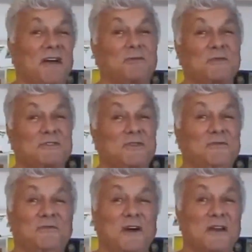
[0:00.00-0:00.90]
One
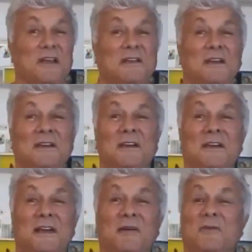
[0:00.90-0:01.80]
manager recalled,
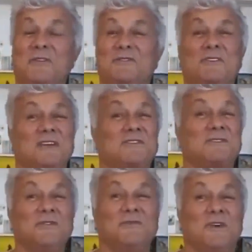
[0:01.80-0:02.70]
he once
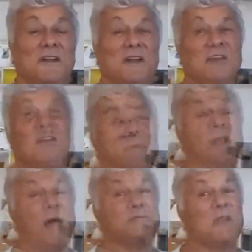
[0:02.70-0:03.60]
threw
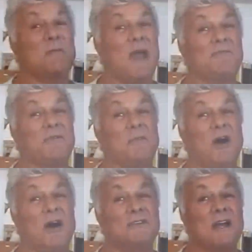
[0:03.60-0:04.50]
$50,000 into a